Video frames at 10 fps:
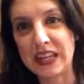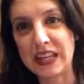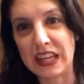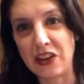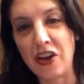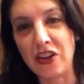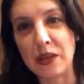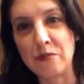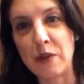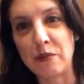like holiday
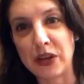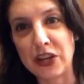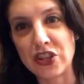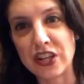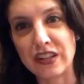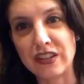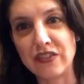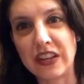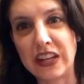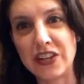preparation
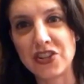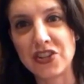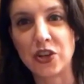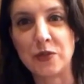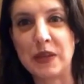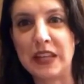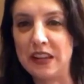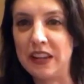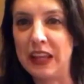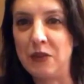finish, or do you mean
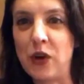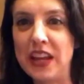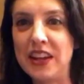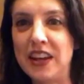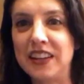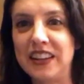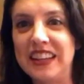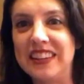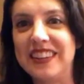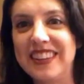like white
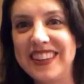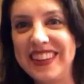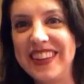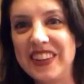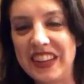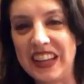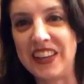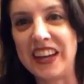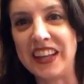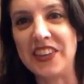knuckling, like
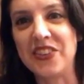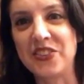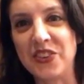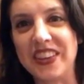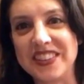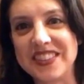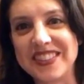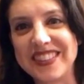got to get through this?